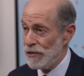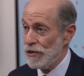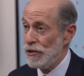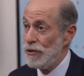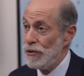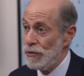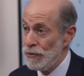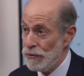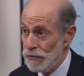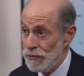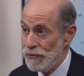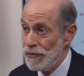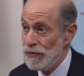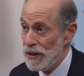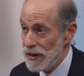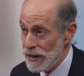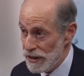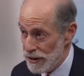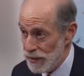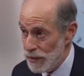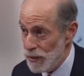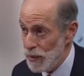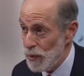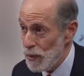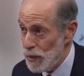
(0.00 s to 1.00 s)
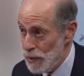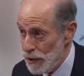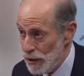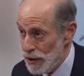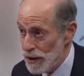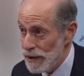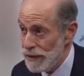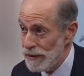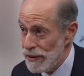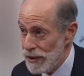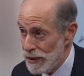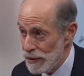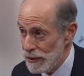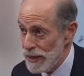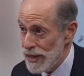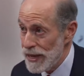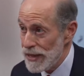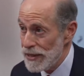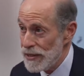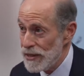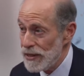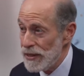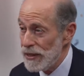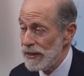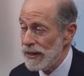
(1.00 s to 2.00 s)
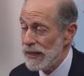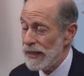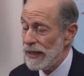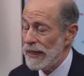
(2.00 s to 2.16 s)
two-front war, no less,